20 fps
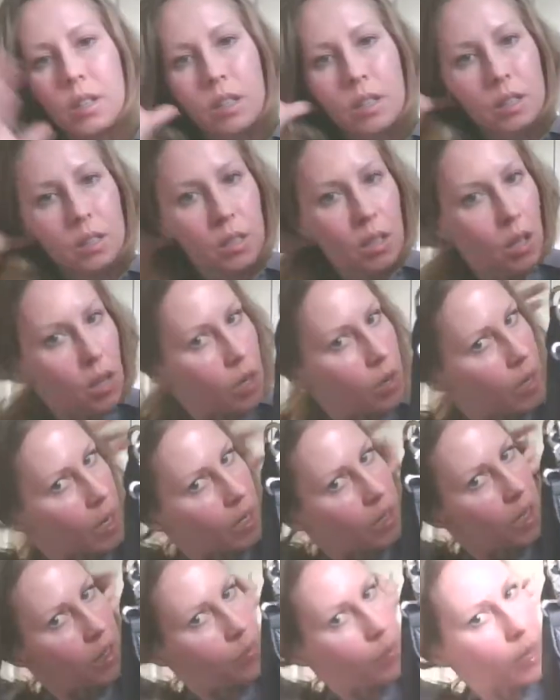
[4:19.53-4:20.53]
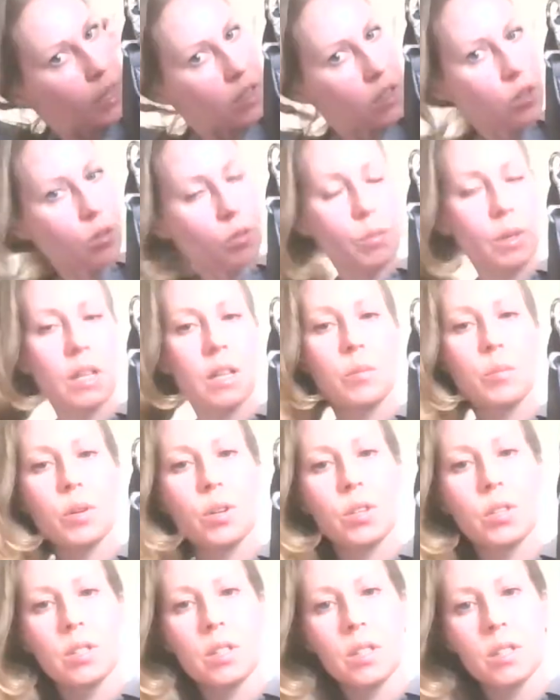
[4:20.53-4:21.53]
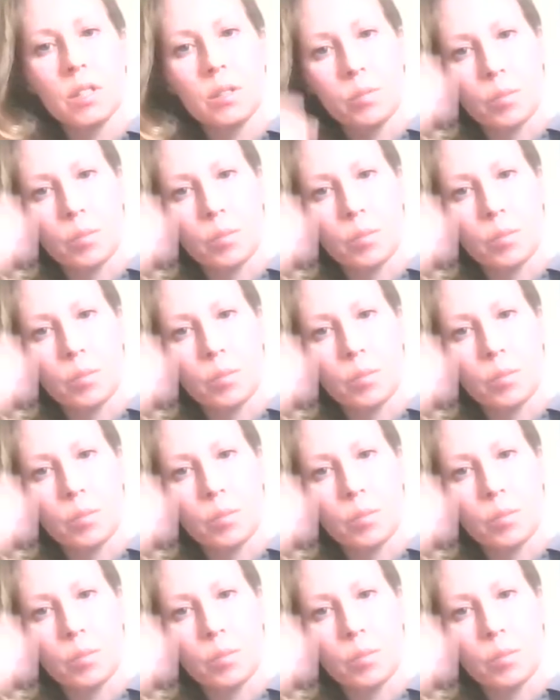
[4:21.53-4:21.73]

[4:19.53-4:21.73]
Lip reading: So I love my little mini purses,